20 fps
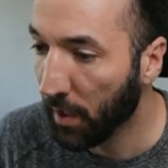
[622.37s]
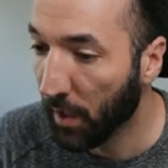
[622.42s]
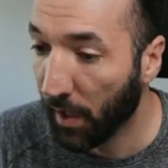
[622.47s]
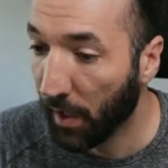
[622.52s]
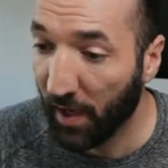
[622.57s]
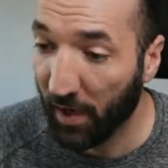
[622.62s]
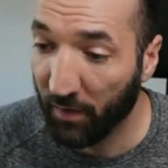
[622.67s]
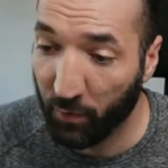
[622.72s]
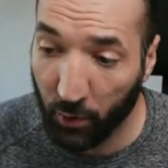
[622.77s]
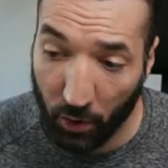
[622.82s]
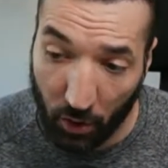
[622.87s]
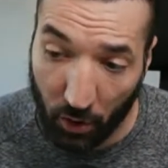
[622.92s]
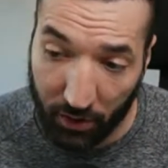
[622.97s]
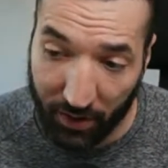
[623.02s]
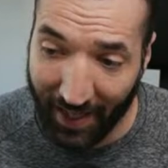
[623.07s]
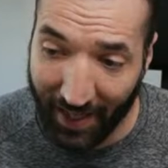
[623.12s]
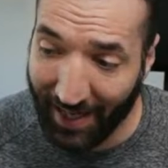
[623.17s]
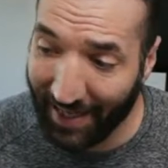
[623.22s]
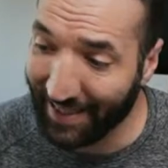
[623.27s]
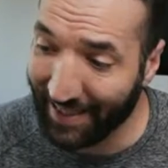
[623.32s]
If we look
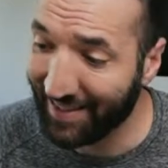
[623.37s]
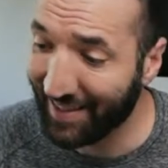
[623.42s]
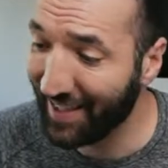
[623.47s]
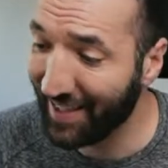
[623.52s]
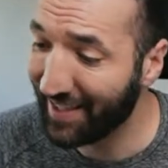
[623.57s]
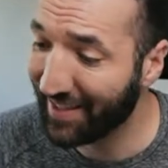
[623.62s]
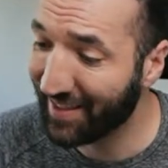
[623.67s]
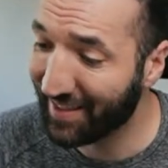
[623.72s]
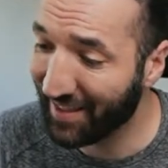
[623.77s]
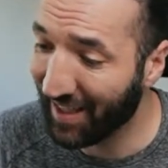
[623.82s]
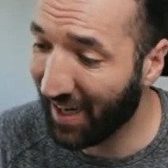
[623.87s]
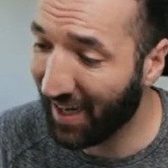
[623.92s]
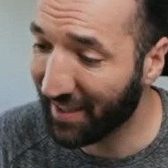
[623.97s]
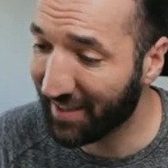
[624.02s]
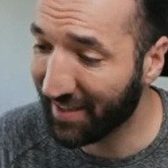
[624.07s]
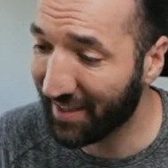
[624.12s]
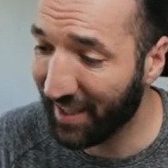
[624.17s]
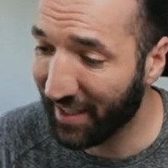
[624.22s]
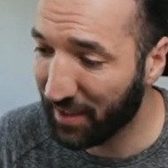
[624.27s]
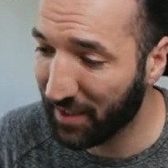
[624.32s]
at the stock
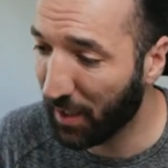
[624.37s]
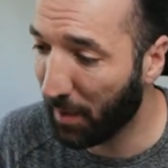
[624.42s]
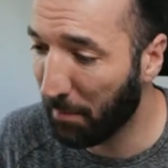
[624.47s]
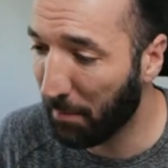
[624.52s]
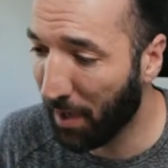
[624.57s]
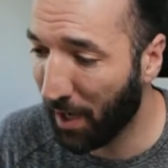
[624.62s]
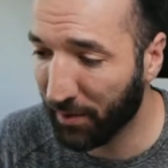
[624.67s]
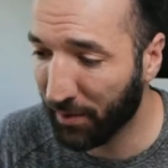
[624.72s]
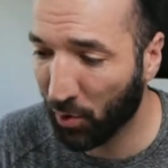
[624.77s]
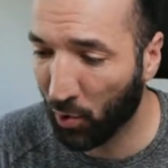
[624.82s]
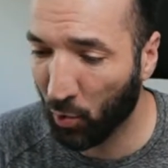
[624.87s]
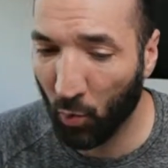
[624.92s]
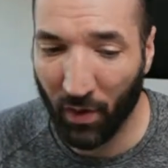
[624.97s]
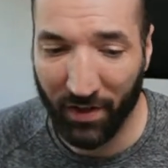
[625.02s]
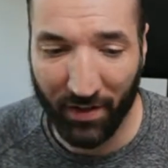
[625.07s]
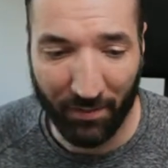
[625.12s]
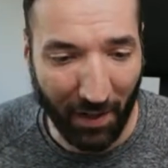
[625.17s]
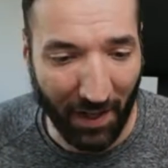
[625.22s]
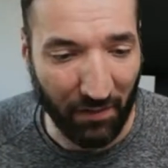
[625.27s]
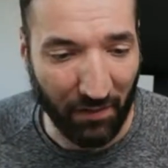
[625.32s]
to income model, one of
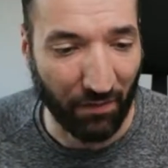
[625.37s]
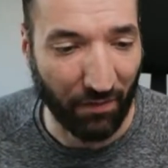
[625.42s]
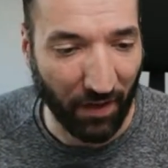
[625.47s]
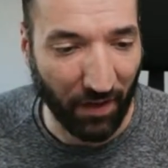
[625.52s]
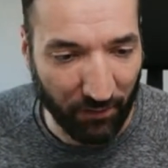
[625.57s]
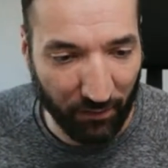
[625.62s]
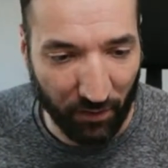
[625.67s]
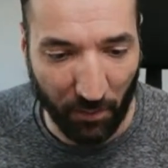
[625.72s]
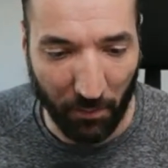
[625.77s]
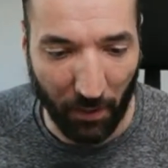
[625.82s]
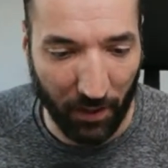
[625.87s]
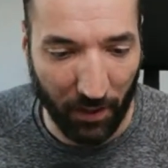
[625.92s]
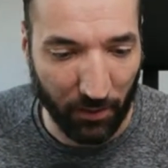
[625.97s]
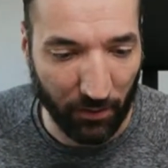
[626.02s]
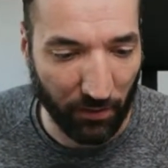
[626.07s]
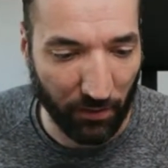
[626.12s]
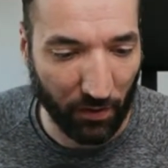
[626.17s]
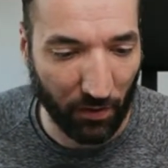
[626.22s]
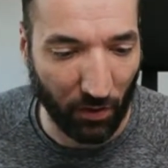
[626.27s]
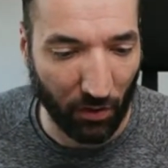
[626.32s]
my favorite
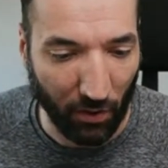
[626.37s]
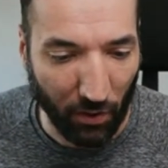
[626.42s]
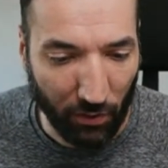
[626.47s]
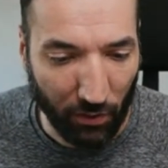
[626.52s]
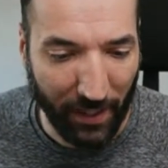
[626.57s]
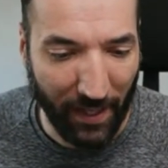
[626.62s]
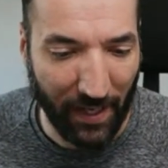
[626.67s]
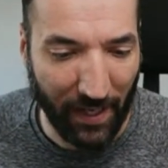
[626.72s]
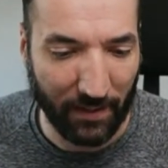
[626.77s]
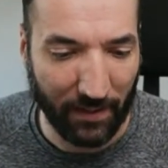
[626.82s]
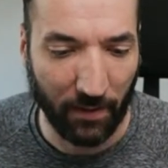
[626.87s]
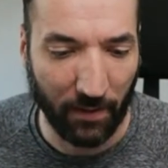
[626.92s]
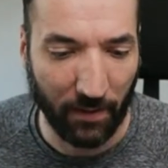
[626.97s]
models to look at